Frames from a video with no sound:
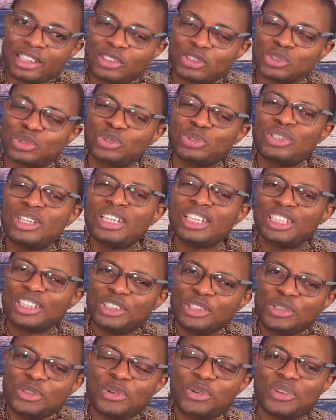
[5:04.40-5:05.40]
to,
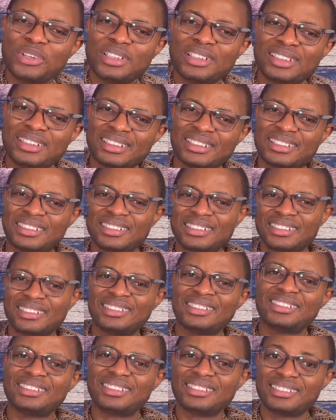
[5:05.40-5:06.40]
you know,
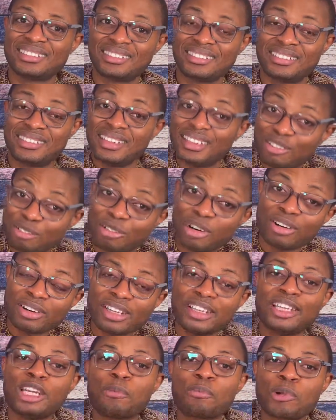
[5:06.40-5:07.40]
well,
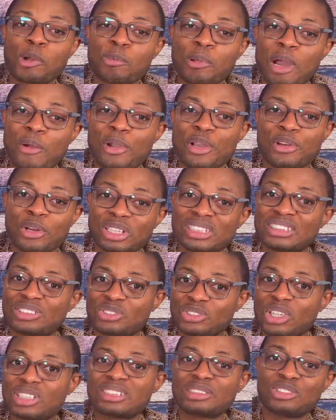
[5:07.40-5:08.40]
in a proper way. Not
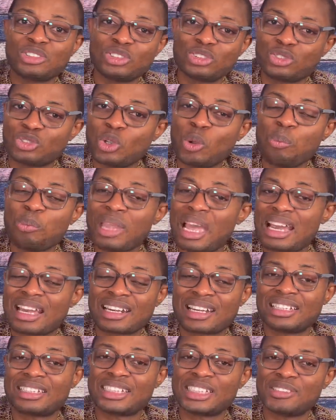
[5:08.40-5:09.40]
don't be
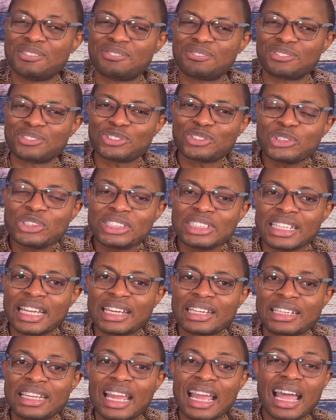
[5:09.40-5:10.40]
aggressive. Do it
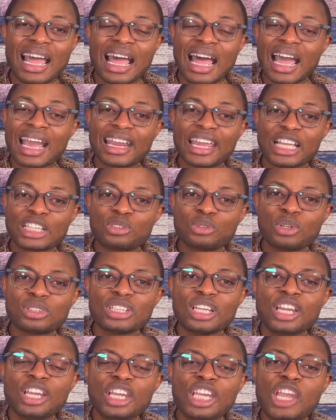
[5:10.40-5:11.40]
gently. And guess what?